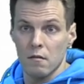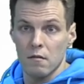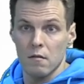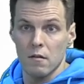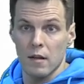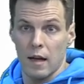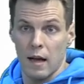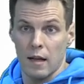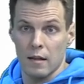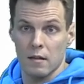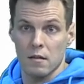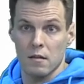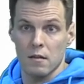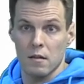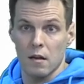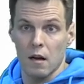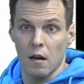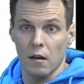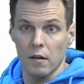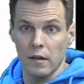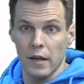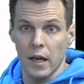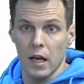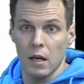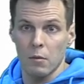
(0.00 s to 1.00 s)
that's
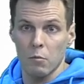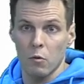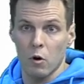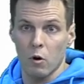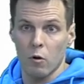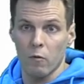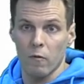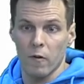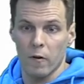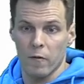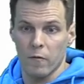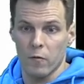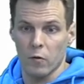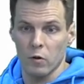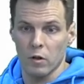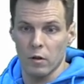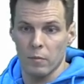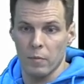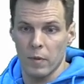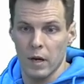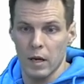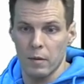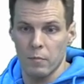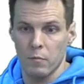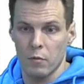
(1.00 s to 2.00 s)
game over for the
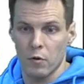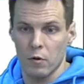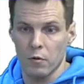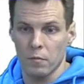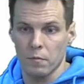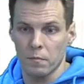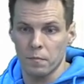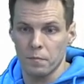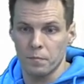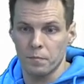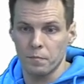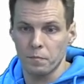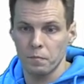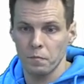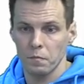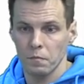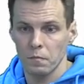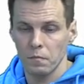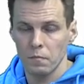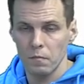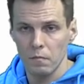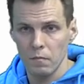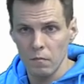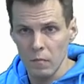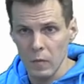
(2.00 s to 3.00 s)
paper.
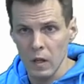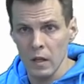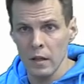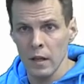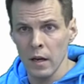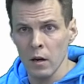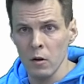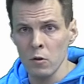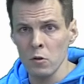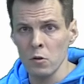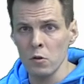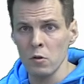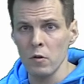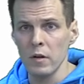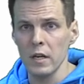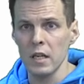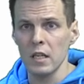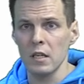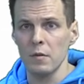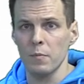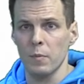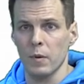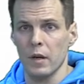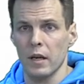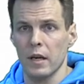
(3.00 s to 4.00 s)
They also
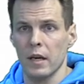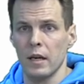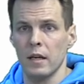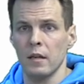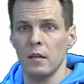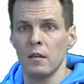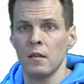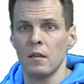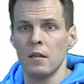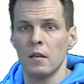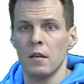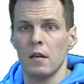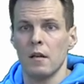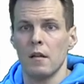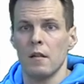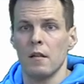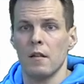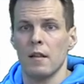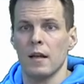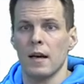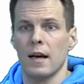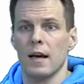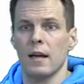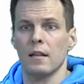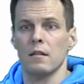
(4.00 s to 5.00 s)
explain
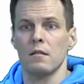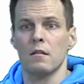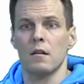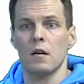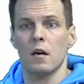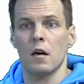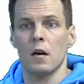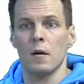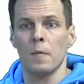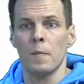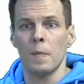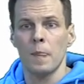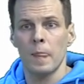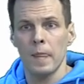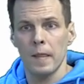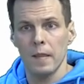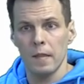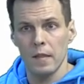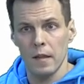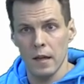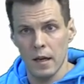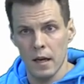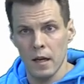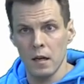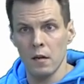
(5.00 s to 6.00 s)
that
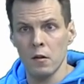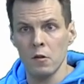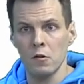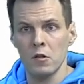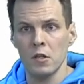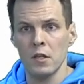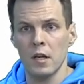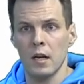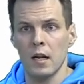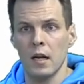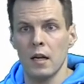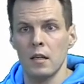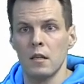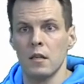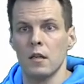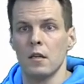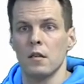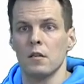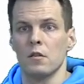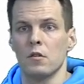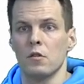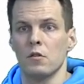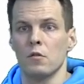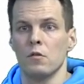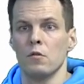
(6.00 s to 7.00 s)
the endogeneity
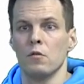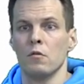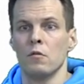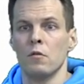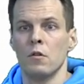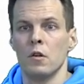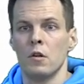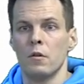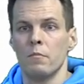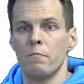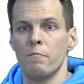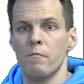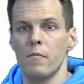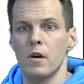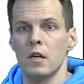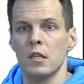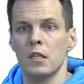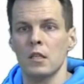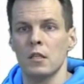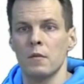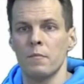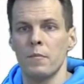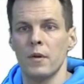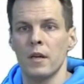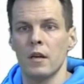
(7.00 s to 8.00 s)
issue
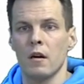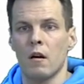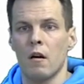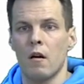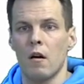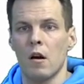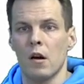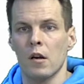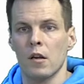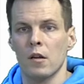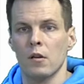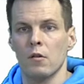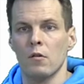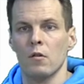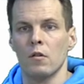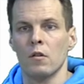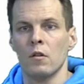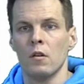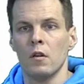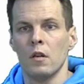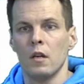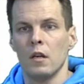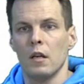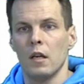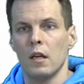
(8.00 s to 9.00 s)
must be argued.
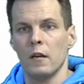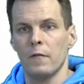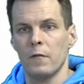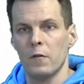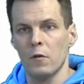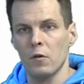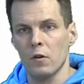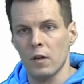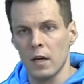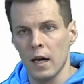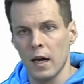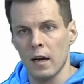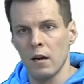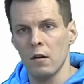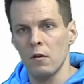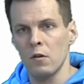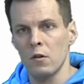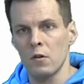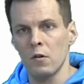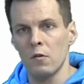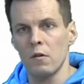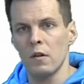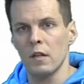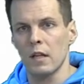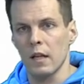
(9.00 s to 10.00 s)
If you cannot
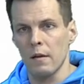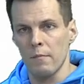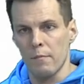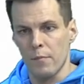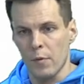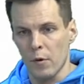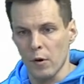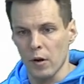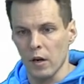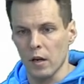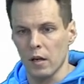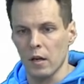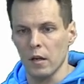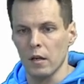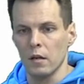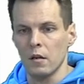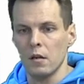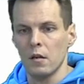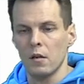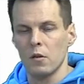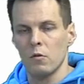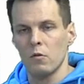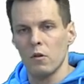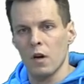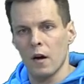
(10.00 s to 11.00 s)
do it empirically,
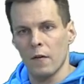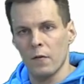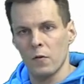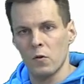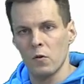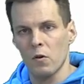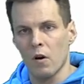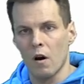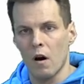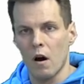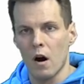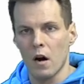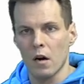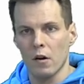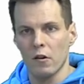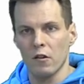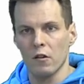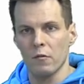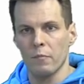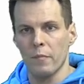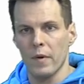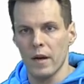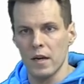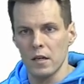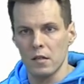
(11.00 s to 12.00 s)
you have to argue
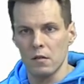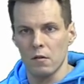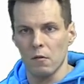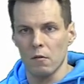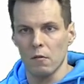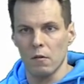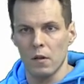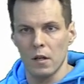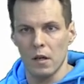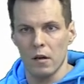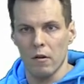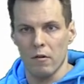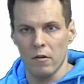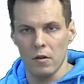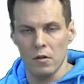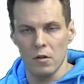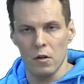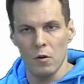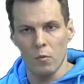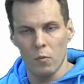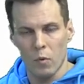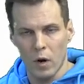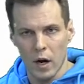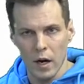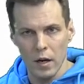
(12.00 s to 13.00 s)
based on theory.
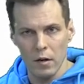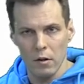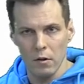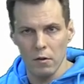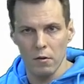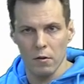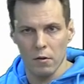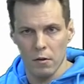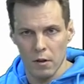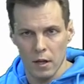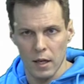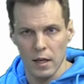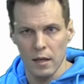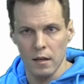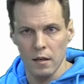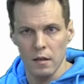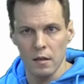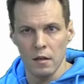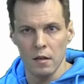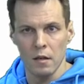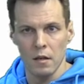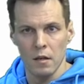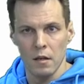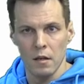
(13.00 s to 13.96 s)
So why do you think